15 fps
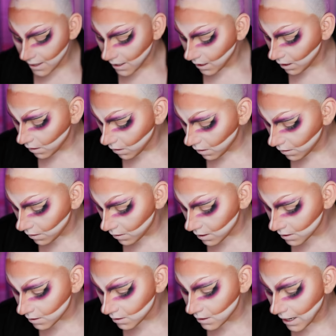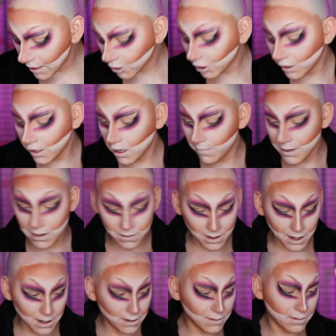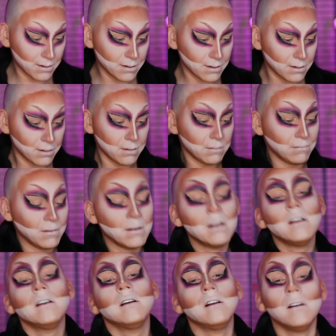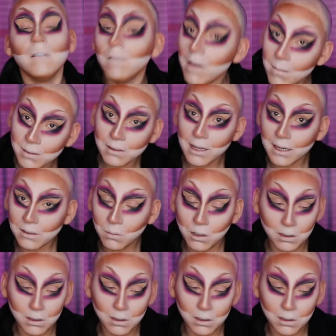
think this is actually gonna be okay. Famous last